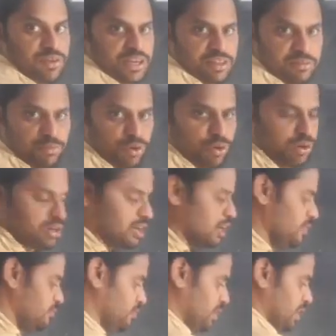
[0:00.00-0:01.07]
For the more
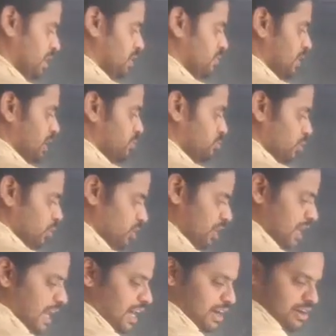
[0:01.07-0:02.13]
crop, we require
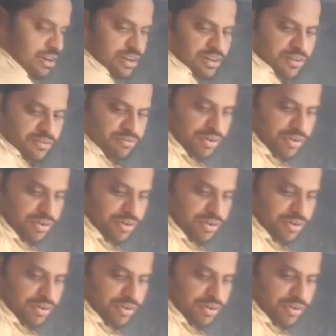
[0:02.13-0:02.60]
more land.